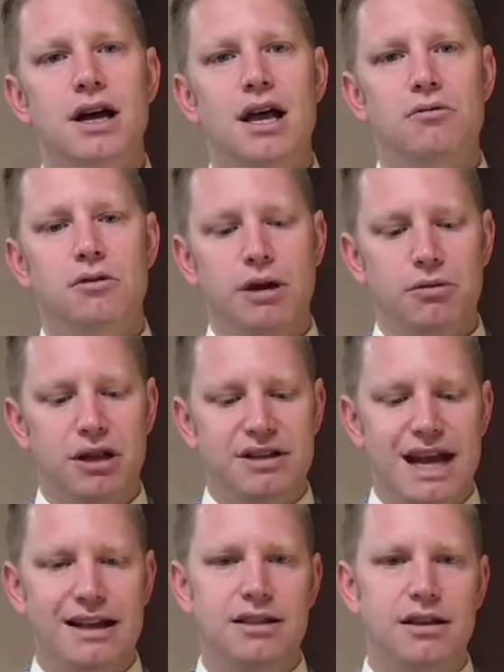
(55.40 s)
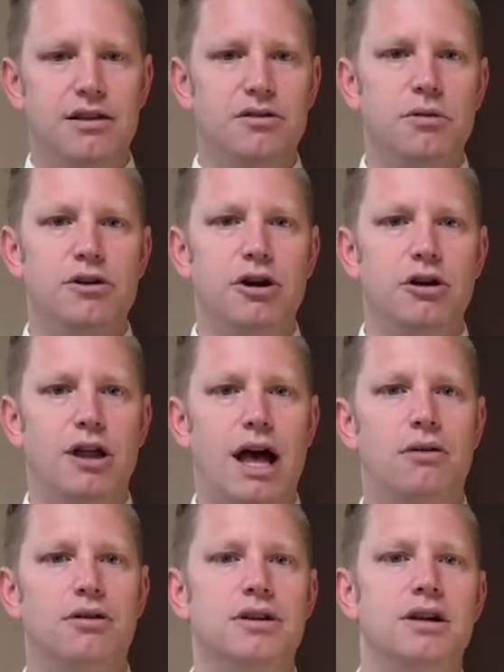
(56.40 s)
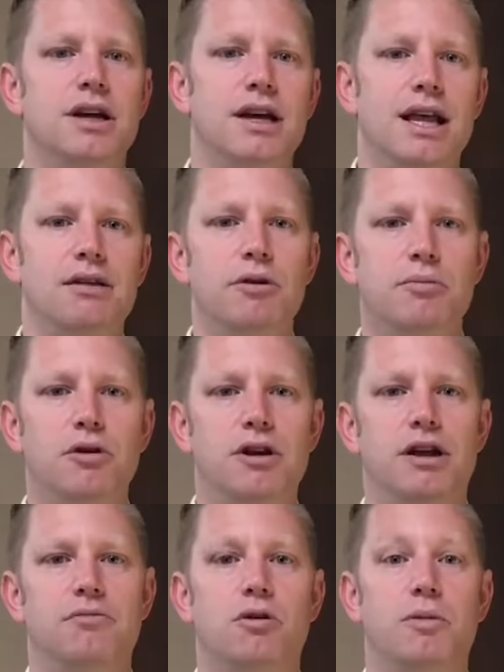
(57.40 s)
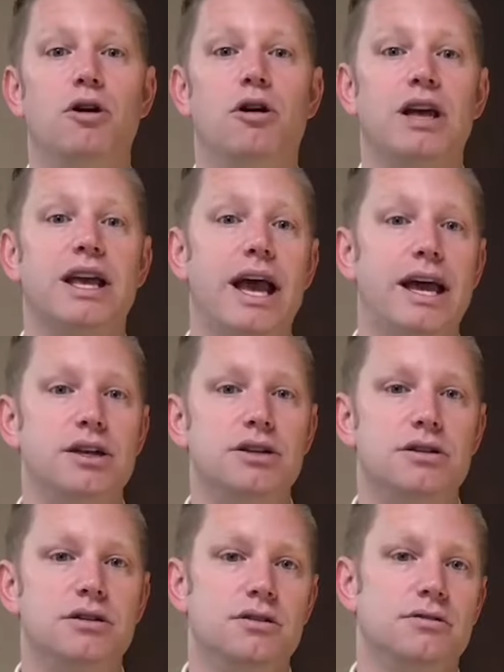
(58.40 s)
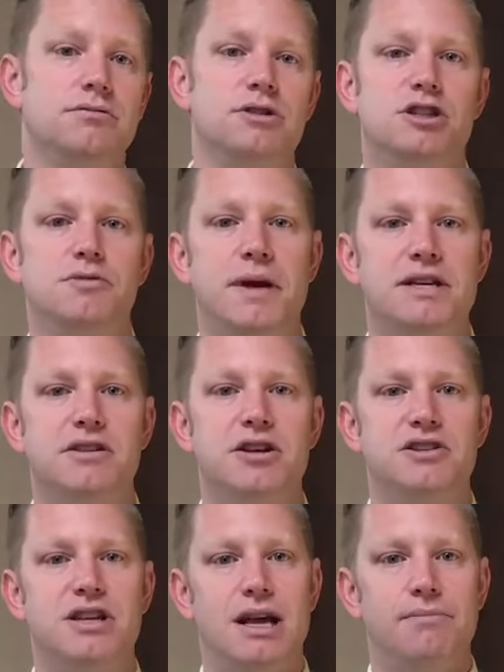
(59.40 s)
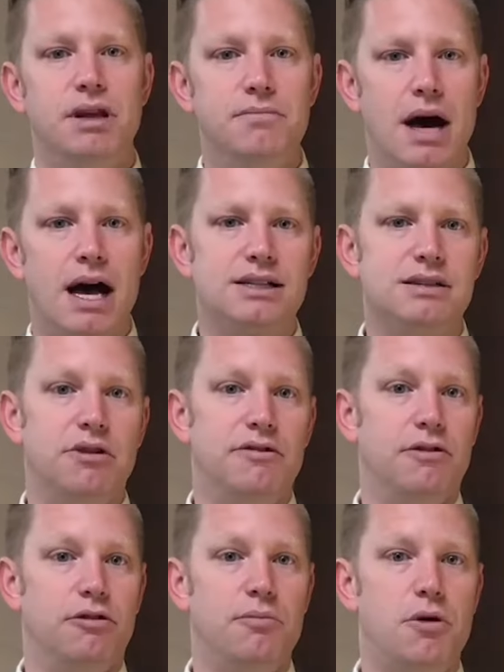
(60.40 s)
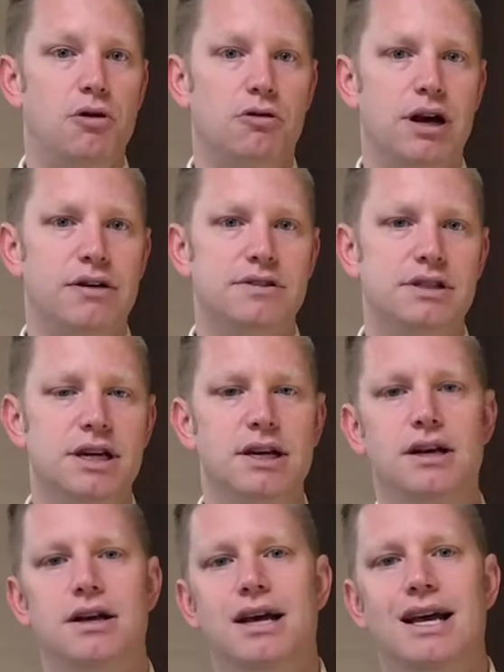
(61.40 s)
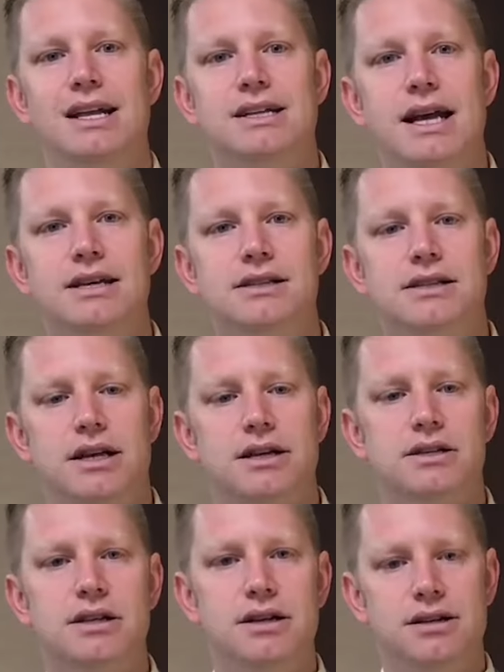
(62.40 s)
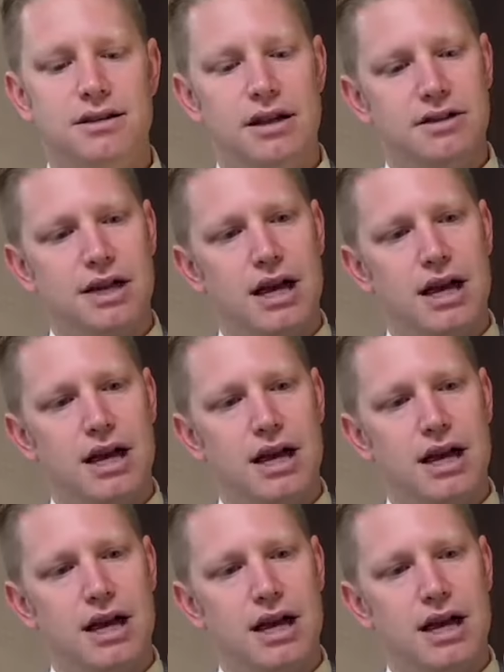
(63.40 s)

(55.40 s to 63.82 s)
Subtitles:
and then we're able to take the disc material out. And then we put in what we call a cage, which is basically just an empty box that we fill with bone graft. And it takes a disc that is